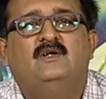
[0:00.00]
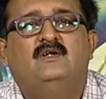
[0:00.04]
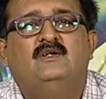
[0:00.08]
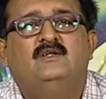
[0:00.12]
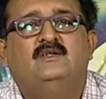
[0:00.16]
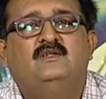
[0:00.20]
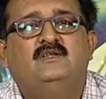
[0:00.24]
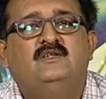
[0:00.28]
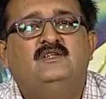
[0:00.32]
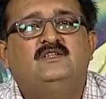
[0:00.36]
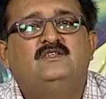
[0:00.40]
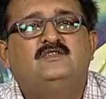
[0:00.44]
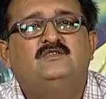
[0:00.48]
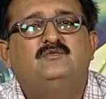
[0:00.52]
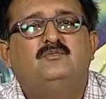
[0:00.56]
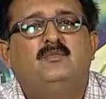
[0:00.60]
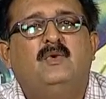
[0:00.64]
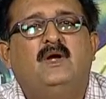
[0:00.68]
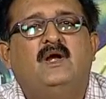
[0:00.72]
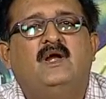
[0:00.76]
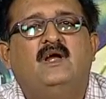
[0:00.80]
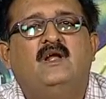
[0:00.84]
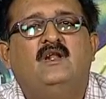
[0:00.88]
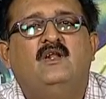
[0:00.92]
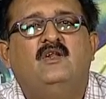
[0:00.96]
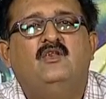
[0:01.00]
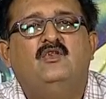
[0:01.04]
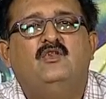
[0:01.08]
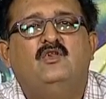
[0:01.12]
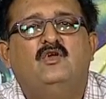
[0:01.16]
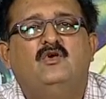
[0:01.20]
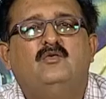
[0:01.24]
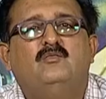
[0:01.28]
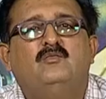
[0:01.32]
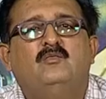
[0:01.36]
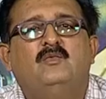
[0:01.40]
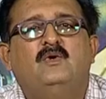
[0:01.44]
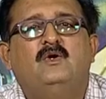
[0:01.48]
This
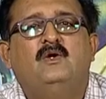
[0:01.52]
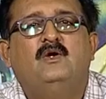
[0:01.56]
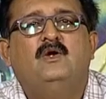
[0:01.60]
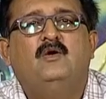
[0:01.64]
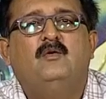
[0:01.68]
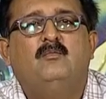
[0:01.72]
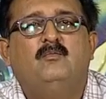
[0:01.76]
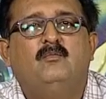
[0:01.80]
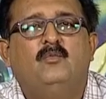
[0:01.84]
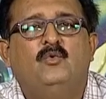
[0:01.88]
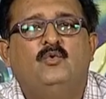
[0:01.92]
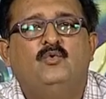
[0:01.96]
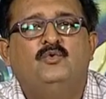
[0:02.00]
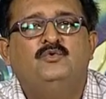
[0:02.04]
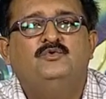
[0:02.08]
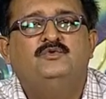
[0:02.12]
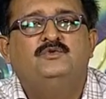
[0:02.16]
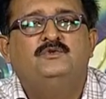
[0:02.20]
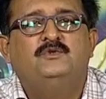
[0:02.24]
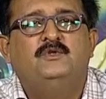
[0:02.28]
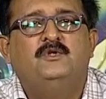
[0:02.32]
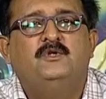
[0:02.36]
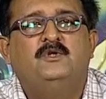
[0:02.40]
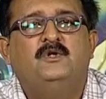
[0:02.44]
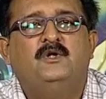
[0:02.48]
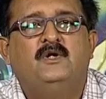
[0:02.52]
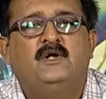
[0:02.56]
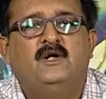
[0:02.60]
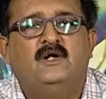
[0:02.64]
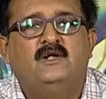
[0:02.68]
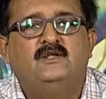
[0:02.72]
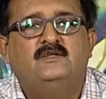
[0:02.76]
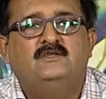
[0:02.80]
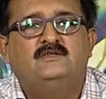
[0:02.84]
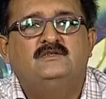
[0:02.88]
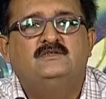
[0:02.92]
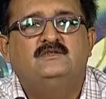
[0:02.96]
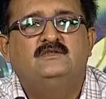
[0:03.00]
mechanism moves the
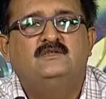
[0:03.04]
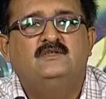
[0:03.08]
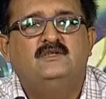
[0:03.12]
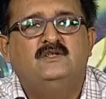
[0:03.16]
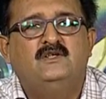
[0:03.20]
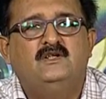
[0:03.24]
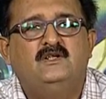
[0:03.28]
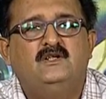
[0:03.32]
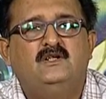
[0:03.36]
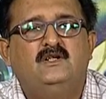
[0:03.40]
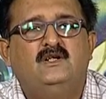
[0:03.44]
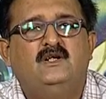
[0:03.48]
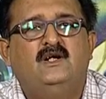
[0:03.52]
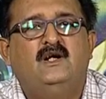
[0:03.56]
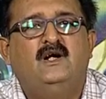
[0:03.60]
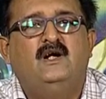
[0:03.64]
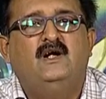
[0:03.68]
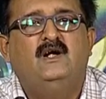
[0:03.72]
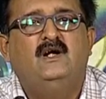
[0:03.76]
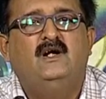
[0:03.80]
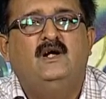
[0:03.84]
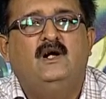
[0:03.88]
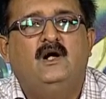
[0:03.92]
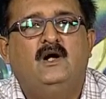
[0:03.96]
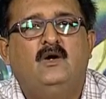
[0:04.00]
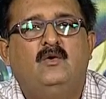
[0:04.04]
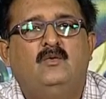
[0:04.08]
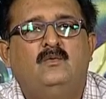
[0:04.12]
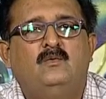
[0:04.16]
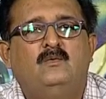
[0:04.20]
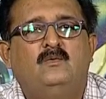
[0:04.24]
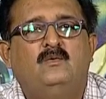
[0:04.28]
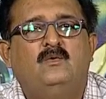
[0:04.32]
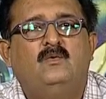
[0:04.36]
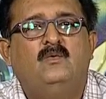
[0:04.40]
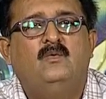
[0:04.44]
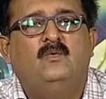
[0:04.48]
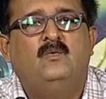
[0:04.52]
heads in and out
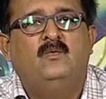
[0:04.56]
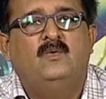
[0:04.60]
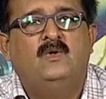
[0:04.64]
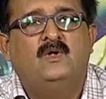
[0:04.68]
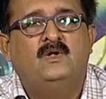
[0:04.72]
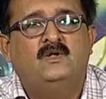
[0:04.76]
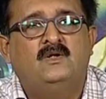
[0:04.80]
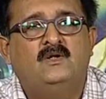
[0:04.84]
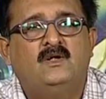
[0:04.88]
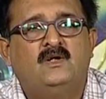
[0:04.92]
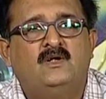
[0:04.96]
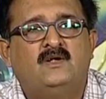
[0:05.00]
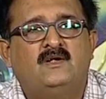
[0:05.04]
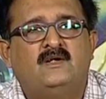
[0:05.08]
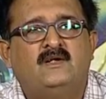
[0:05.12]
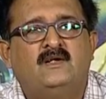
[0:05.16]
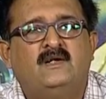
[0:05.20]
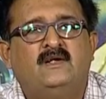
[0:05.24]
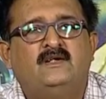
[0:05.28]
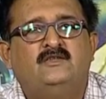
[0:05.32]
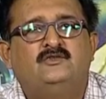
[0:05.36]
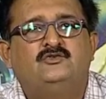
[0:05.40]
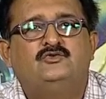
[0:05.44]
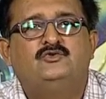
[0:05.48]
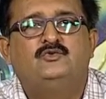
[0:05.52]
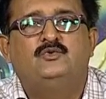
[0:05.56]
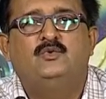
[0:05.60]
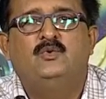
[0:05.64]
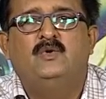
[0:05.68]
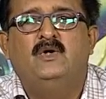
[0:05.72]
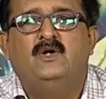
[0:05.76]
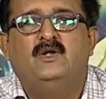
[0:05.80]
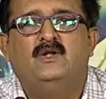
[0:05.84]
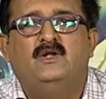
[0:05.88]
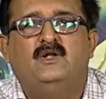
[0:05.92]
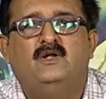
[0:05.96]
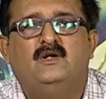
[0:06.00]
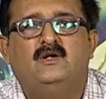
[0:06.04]
over the tracks
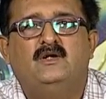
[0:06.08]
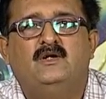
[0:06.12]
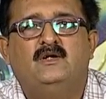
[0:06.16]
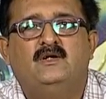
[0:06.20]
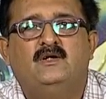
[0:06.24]
together.